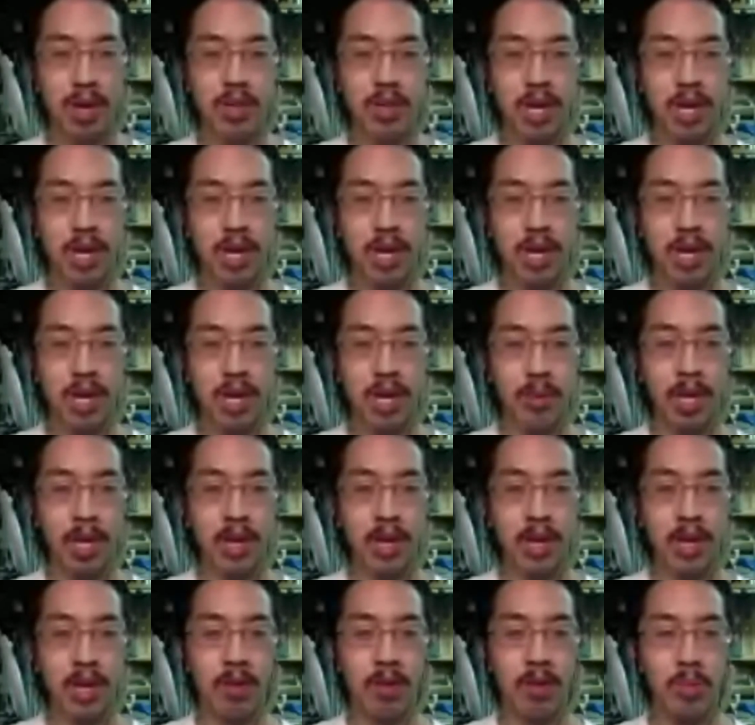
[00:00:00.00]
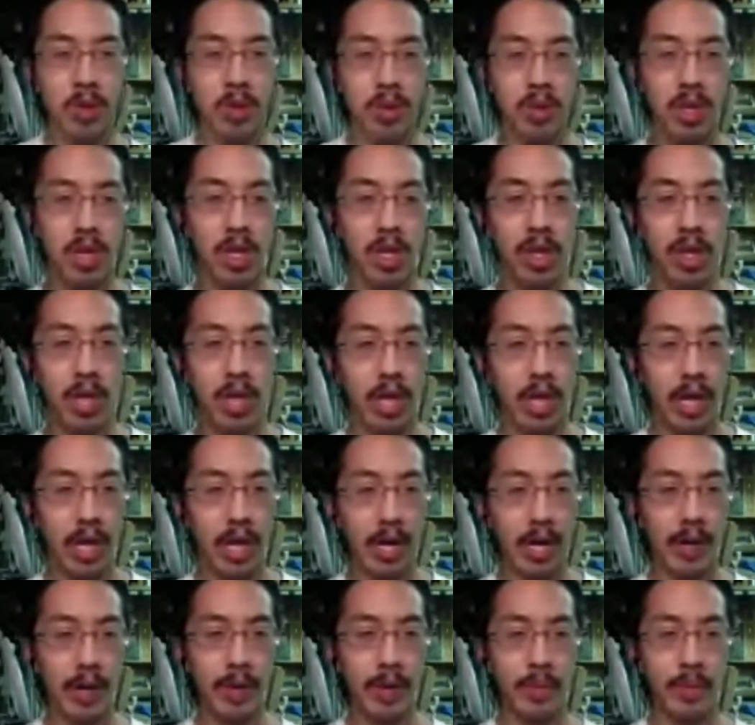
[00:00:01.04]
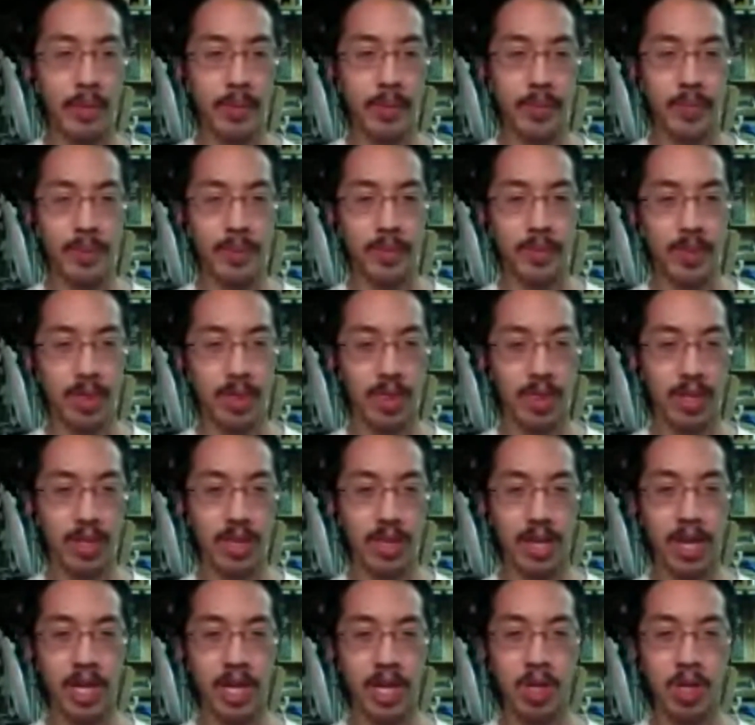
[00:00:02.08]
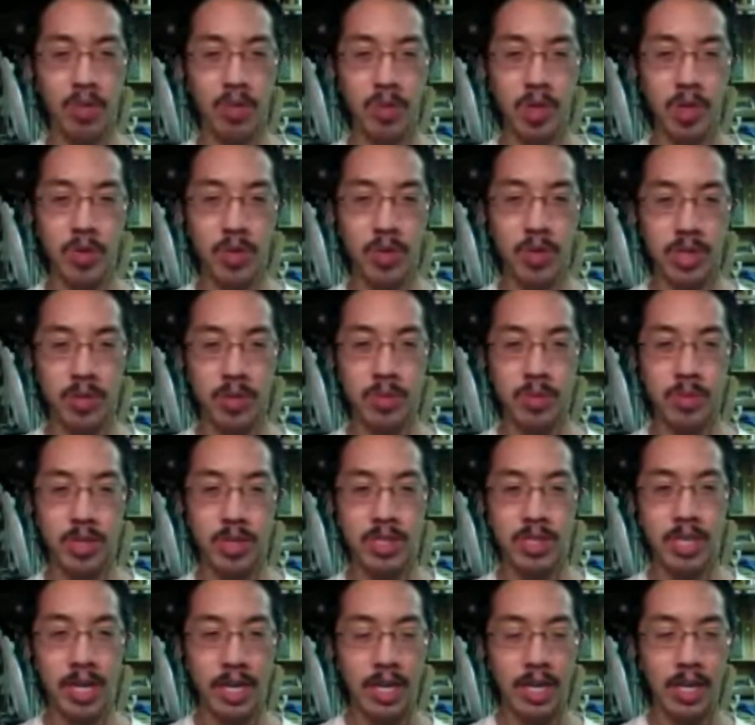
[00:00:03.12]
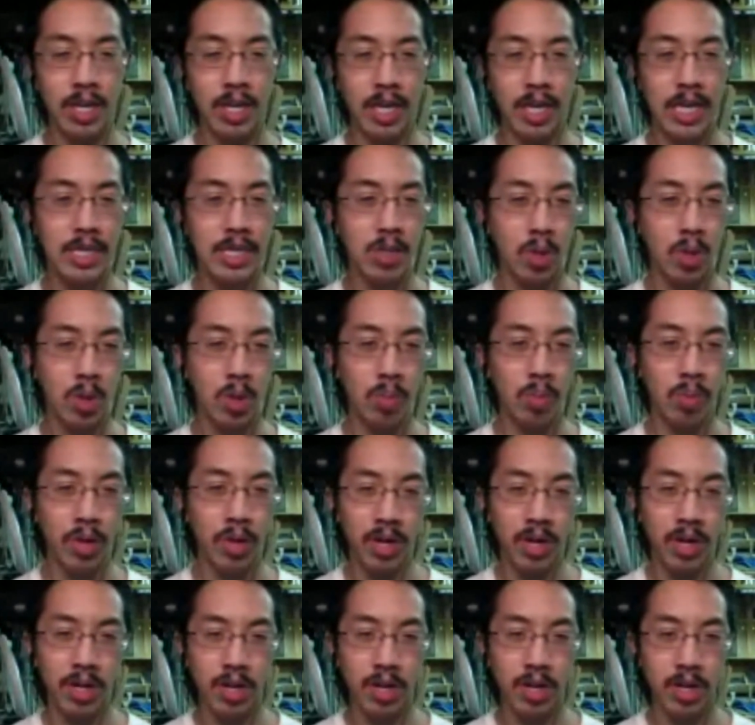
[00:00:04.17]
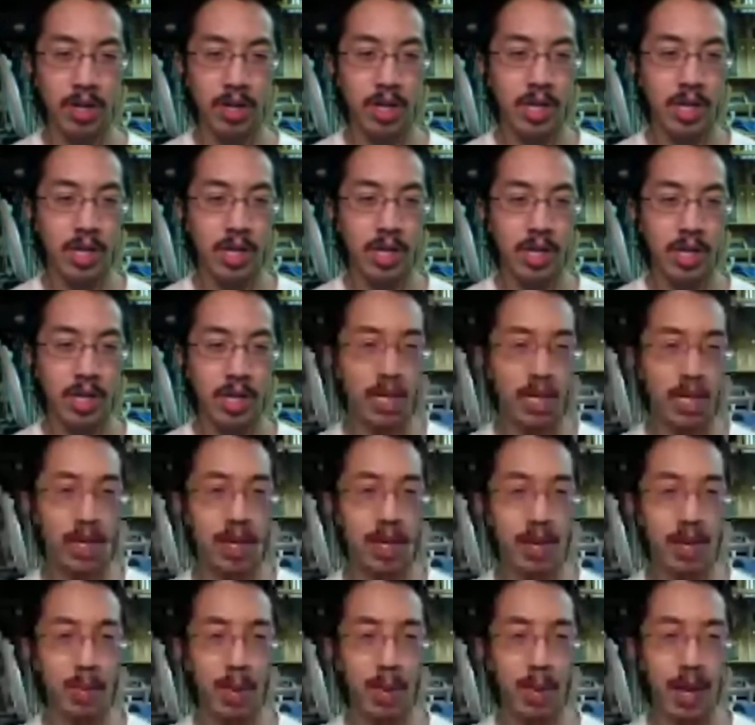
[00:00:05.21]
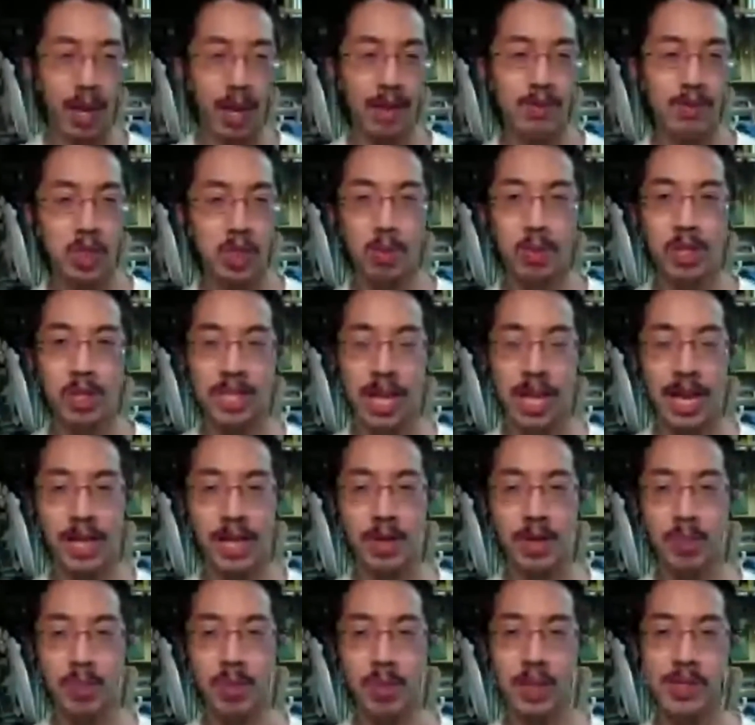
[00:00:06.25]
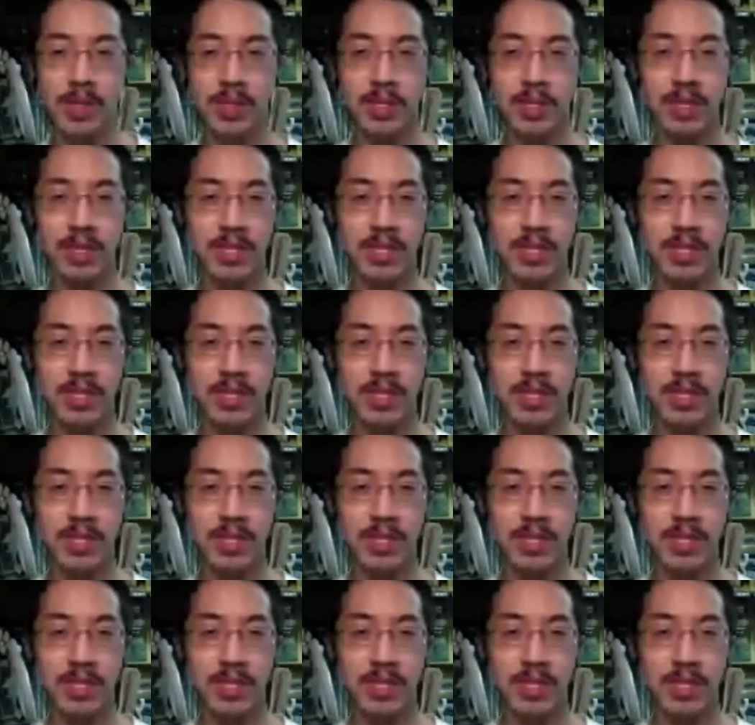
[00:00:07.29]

time ahead of him, um, and he'll be doing some designing, I guess, on the plane. Um, after Jeremy is Adam.